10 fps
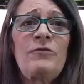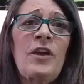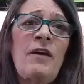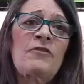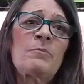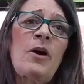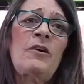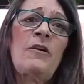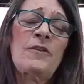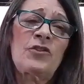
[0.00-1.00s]
you have to buy
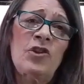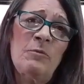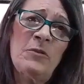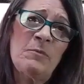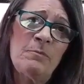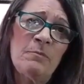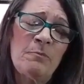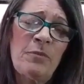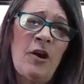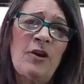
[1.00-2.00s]
all the chimney
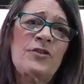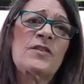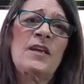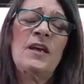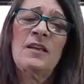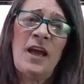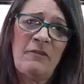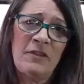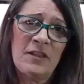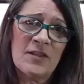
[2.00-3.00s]
parts and have
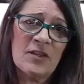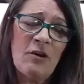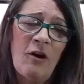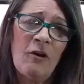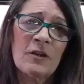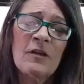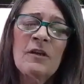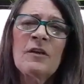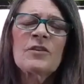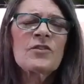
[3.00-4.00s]
it installed.
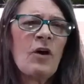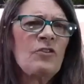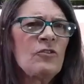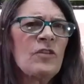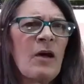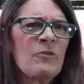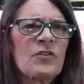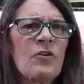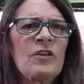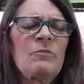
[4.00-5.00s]
So I knew that was
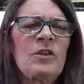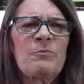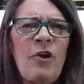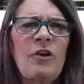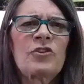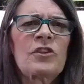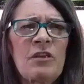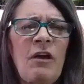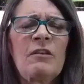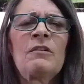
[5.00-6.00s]
going to be a project
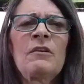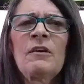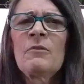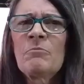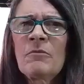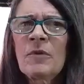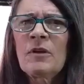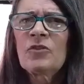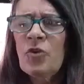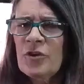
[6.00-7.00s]
done
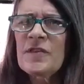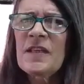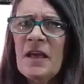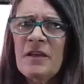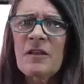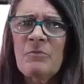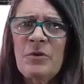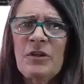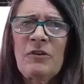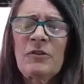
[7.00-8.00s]
towards the end of the
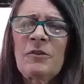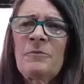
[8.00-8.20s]
build.